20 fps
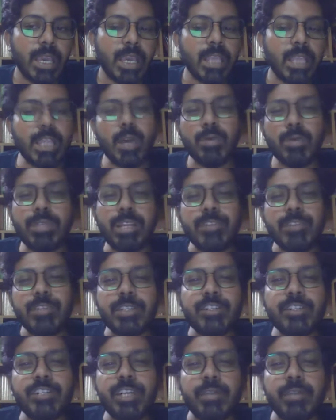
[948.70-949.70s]
Now there is
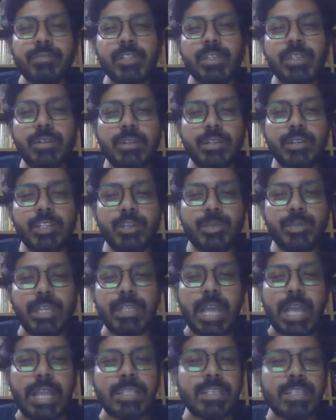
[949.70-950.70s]
a shift during
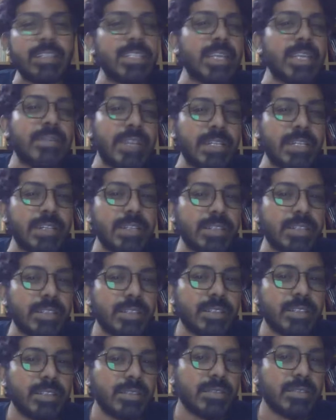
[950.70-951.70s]

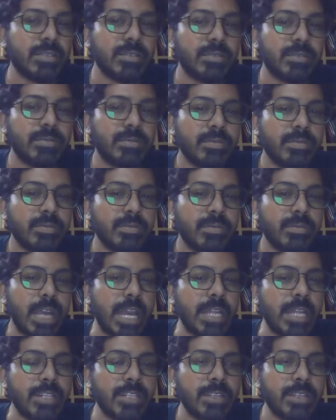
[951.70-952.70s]
1970s.
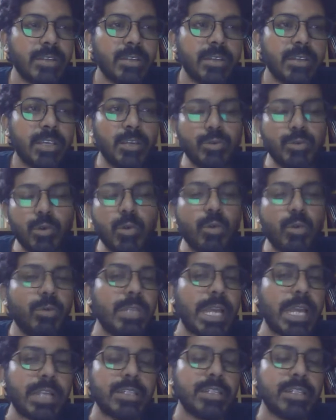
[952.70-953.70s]
And you know
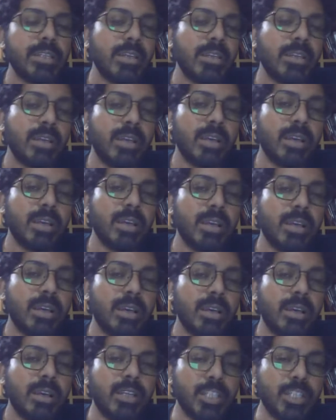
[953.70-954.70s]
that
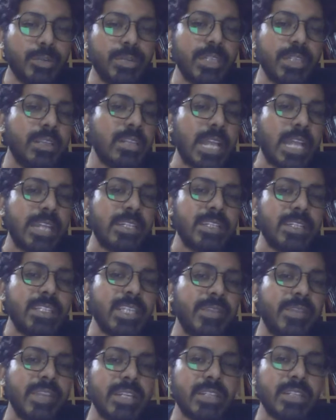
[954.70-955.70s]
during the
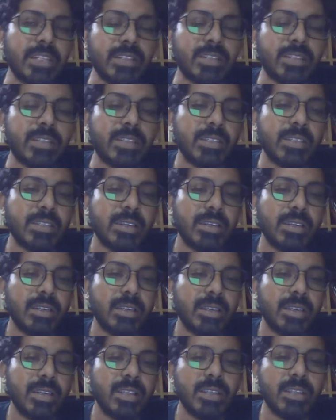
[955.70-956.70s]
1970s,
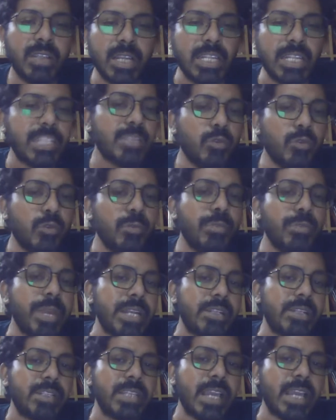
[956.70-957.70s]
Dalit
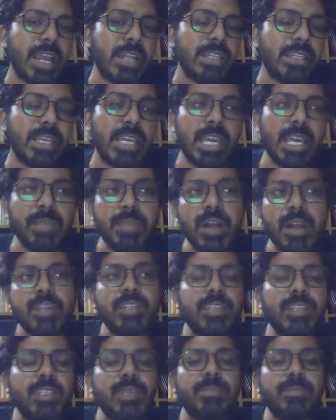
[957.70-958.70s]
movements and the
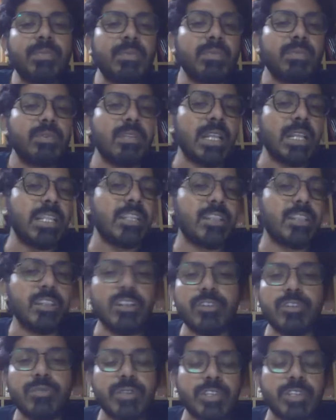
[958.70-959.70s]
emergence of Dalit
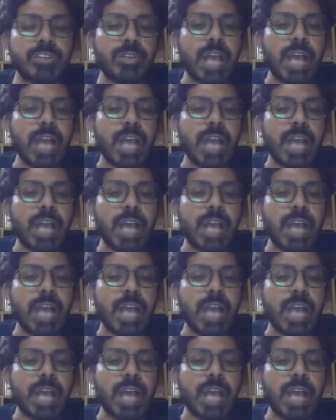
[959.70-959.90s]
literature